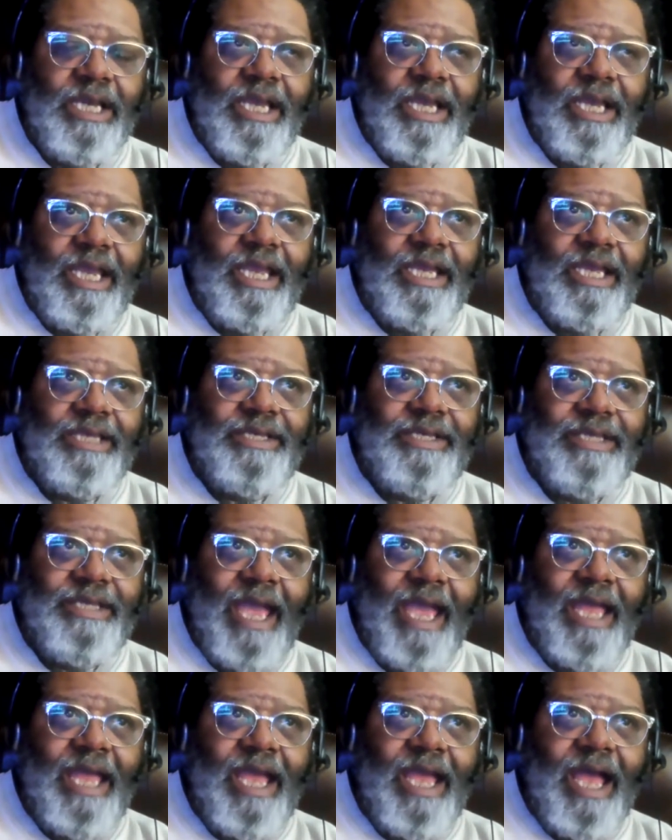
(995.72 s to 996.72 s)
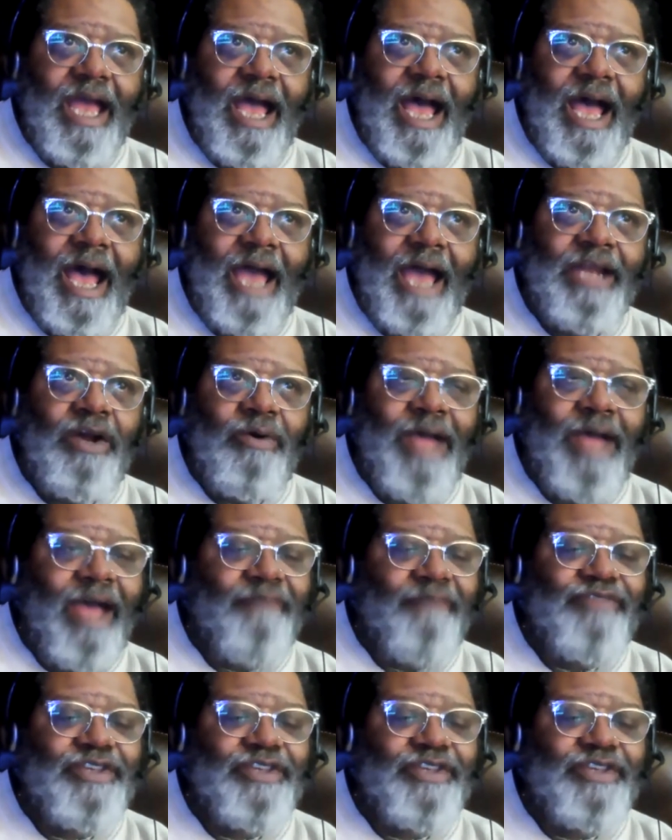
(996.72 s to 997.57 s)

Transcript: is that I don't have